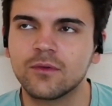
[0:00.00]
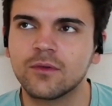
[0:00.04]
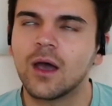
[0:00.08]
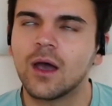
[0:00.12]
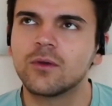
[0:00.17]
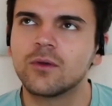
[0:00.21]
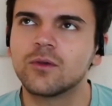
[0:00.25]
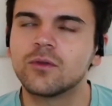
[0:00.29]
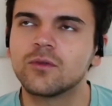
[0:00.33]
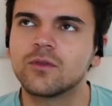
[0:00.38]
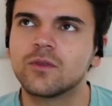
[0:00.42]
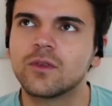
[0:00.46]
How
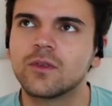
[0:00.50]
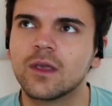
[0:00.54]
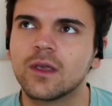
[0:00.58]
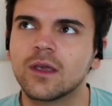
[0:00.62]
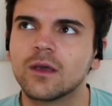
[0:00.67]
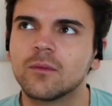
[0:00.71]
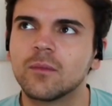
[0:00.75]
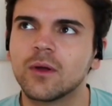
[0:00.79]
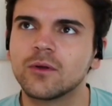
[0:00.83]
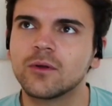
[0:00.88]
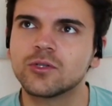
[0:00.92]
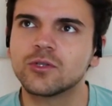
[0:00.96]
do you think
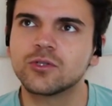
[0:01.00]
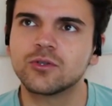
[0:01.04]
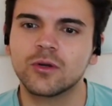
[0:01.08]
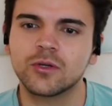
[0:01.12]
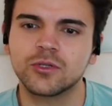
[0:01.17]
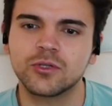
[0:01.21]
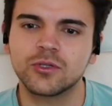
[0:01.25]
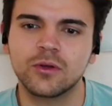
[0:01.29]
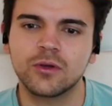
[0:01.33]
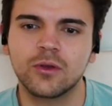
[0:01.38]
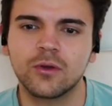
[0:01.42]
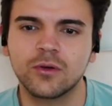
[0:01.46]
about
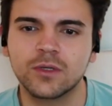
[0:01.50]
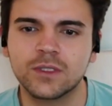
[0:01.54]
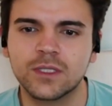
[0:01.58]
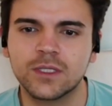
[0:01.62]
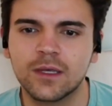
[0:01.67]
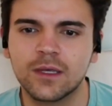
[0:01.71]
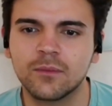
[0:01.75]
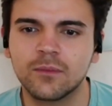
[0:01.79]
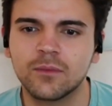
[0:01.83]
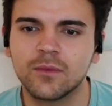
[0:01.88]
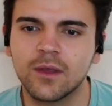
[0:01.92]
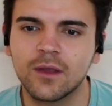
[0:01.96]
structuring your
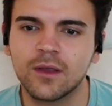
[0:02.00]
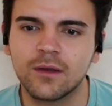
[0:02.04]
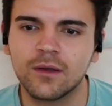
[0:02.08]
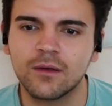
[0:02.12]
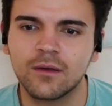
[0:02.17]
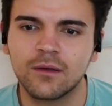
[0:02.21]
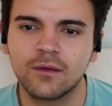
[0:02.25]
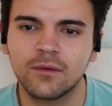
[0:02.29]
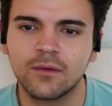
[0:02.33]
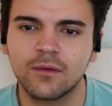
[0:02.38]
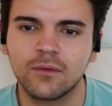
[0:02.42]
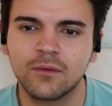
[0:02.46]
team then
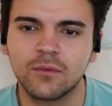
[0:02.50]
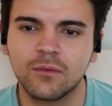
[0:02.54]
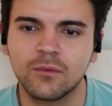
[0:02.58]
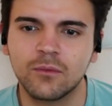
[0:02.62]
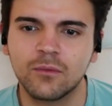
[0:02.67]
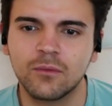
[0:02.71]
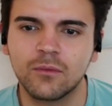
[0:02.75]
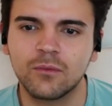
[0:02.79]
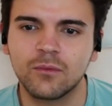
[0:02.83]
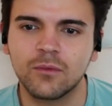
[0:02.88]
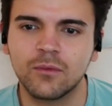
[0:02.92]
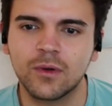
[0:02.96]

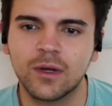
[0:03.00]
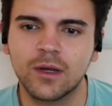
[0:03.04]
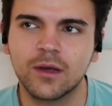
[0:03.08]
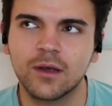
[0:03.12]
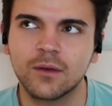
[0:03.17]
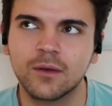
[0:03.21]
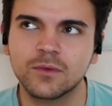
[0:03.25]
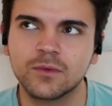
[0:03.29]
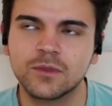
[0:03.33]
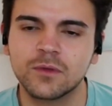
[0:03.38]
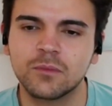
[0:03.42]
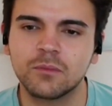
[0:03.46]
when it
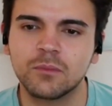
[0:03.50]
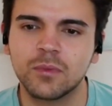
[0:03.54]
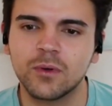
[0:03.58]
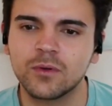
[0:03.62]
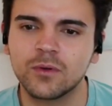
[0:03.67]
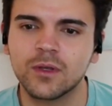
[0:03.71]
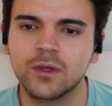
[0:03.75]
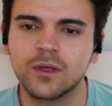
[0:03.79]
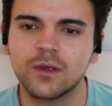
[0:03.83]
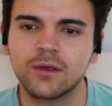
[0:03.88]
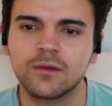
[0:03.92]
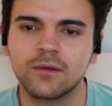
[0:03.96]
comes to
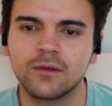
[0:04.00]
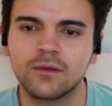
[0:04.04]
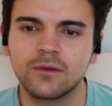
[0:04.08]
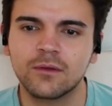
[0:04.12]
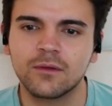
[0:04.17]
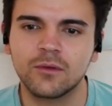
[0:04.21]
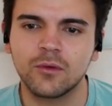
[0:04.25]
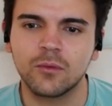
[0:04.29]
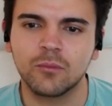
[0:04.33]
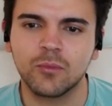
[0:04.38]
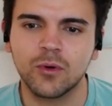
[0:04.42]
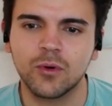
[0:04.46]
building
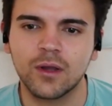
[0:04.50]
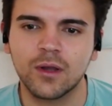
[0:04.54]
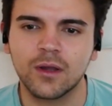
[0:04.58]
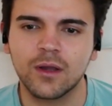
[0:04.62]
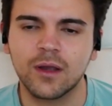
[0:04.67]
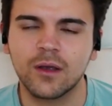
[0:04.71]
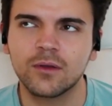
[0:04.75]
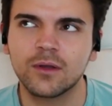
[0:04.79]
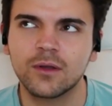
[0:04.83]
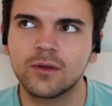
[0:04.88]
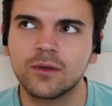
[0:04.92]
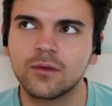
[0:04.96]
your product?
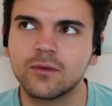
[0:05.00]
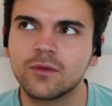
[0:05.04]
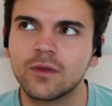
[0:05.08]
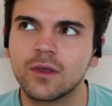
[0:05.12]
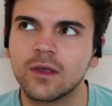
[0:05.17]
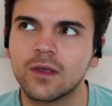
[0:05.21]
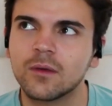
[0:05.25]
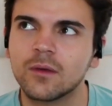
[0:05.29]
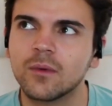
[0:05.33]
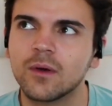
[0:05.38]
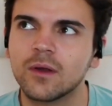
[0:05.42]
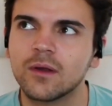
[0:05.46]
How did you
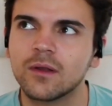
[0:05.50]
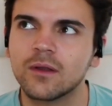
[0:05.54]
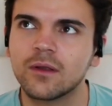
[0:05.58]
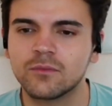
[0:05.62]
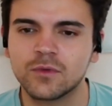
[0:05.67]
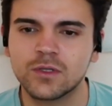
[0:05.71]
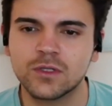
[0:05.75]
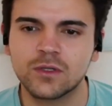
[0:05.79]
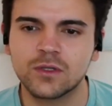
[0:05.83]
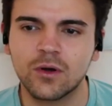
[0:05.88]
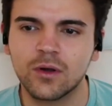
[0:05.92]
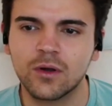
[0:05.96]
think about it
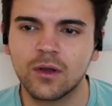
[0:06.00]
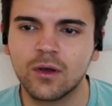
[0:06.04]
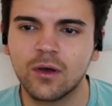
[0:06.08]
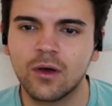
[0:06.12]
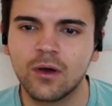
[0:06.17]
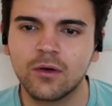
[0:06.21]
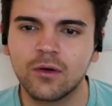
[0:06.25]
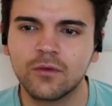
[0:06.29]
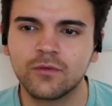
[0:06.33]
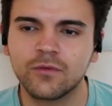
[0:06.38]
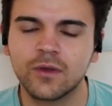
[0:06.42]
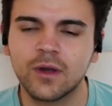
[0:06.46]
starting
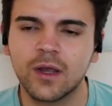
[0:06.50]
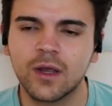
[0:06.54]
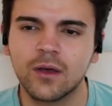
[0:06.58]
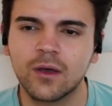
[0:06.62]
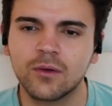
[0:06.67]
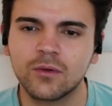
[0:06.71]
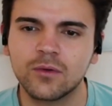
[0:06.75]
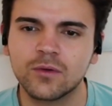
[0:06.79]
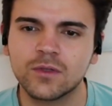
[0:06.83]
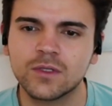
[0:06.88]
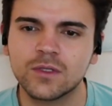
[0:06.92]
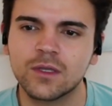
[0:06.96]
off, and how
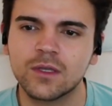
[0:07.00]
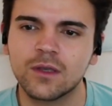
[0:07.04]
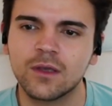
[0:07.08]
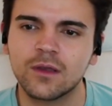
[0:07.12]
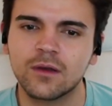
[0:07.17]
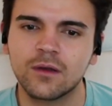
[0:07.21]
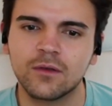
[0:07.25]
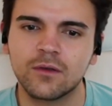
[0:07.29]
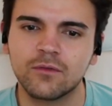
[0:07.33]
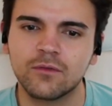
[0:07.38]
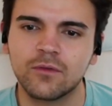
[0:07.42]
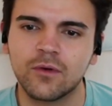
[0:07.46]
do you see
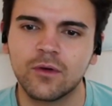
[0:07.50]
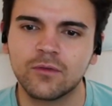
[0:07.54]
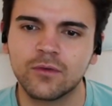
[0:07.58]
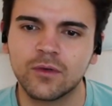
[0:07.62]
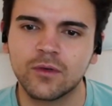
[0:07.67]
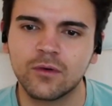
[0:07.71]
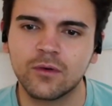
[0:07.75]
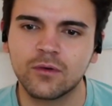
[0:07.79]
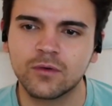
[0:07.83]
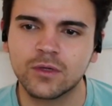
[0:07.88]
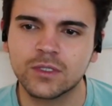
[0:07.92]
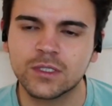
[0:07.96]
it evolving
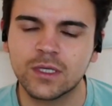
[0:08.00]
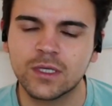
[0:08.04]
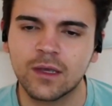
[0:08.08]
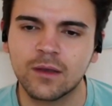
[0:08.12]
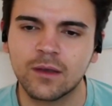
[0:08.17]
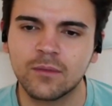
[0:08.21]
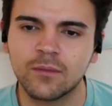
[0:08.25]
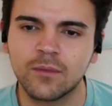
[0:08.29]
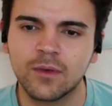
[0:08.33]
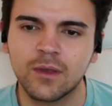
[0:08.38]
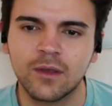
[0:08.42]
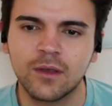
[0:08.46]
over
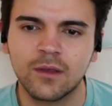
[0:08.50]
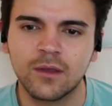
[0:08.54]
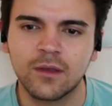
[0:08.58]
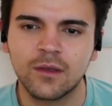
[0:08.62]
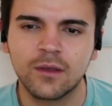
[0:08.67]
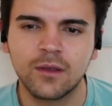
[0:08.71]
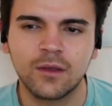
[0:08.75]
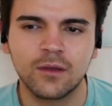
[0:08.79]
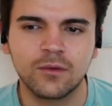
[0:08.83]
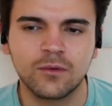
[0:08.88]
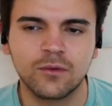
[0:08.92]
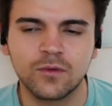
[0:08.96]
time?
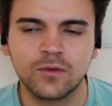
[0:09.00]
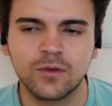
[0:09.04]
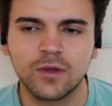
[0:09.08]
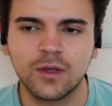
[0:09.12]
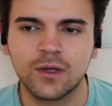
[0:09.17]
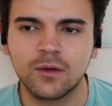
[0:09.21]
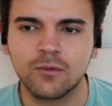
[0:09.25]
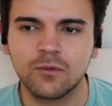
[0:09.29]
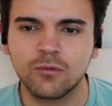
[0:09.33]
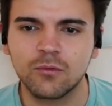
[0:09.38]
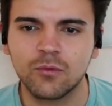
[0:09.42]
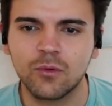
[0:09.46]
Do you see
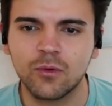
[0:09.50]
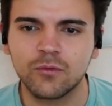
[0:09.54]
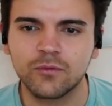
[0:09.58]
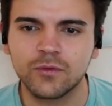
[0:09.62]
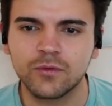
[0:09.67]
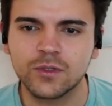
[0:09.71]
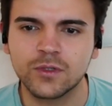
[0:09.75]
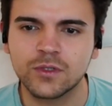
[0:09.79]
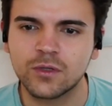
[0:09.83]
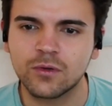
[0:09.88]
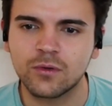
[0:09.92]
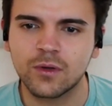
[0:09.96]
any role for
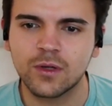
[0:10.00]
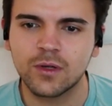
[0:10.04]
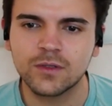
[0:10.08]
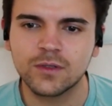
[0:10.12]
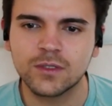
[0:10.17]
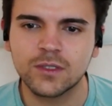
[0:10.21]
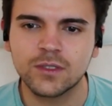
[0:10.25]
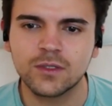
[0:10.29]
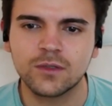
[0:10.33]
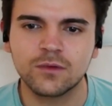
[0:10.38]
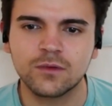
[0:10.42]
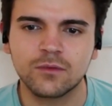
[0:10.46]

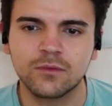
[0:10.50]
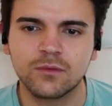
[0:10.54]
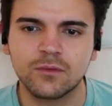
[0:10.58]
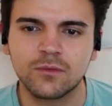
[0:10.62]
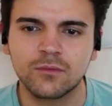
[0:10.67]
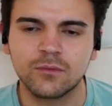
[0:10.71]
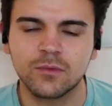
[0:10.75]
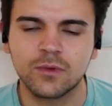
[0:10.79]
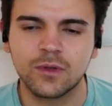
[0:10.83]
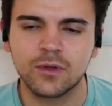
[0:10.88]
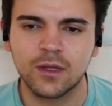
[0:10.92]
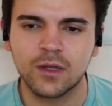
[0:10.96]
students
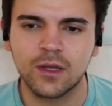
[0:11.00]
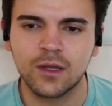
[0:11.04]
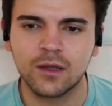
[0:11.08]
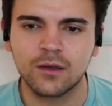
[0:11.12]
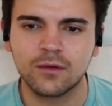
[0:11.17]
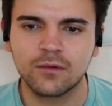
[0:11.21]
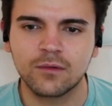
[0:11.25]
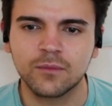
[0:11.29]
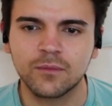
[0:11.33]
within that?